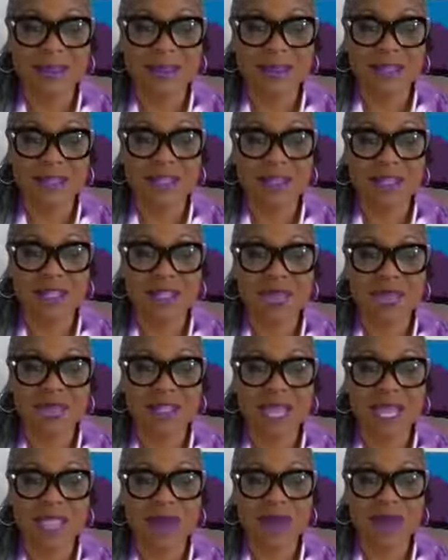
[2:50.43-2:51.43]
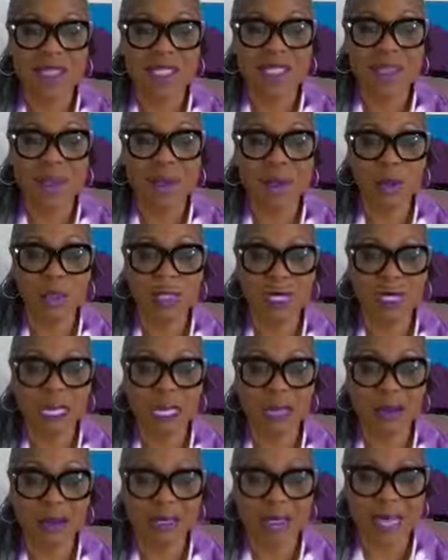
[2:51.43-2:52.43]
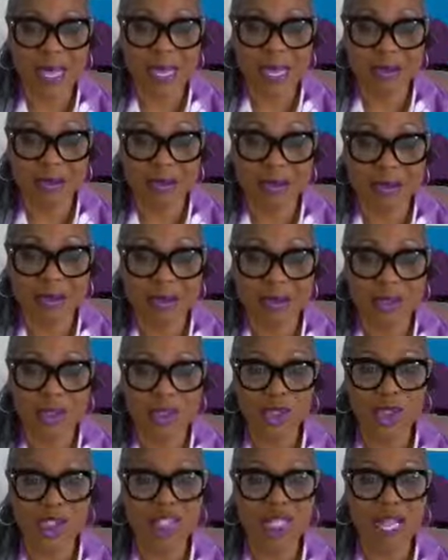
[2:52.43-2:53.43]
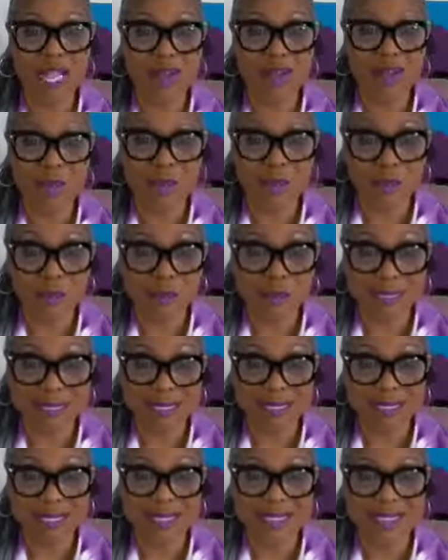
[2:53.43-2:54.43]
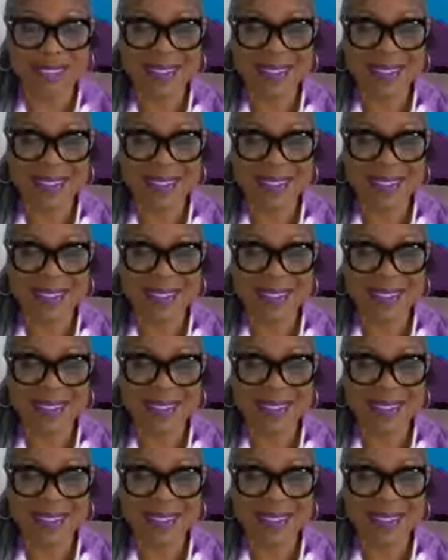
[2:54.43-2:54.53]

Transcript: Even if we haven't spoken it out loud, we should have a purpose.